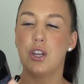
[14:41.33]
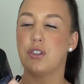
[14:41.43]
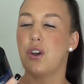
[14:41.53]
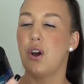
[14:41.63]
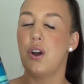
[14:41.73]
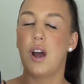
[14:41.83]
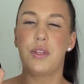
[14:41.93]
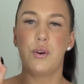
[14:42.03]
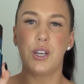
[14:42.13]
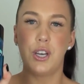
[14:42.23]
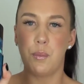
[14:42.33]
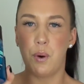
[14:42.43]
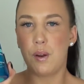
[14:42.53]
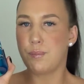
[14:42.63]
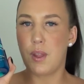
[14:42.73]
so I thought, you know
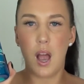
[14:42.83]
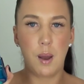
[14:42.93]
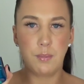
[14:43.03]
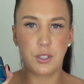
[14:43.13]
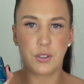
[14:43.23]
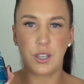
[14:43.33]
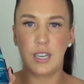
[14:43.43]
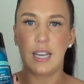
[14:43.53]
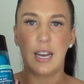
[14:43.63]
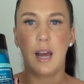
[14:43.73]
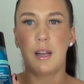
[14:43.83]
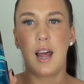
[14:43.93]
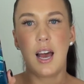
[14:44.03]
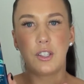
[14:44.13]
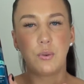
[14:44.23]
what, I'm just going to get a
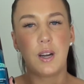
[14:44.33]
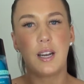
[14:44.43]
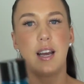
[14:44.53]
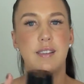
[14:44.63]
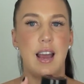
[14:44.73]
large one